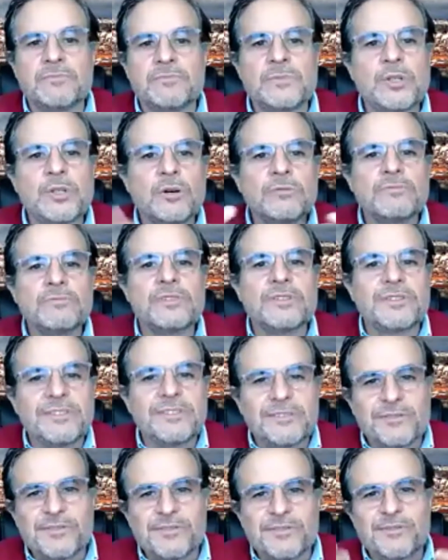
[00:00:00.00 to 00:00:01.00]
don't
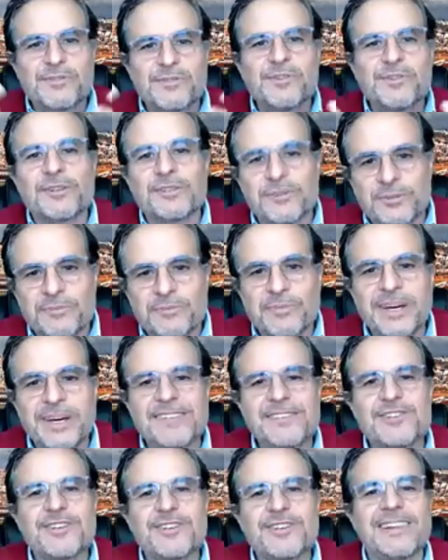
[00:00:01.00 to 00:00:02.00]
talk too
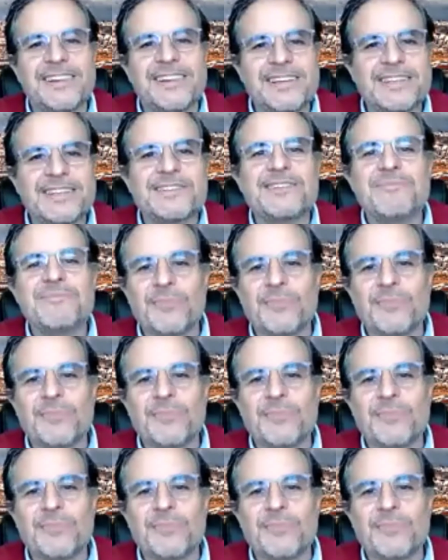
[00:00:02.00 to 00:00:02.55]
much, listen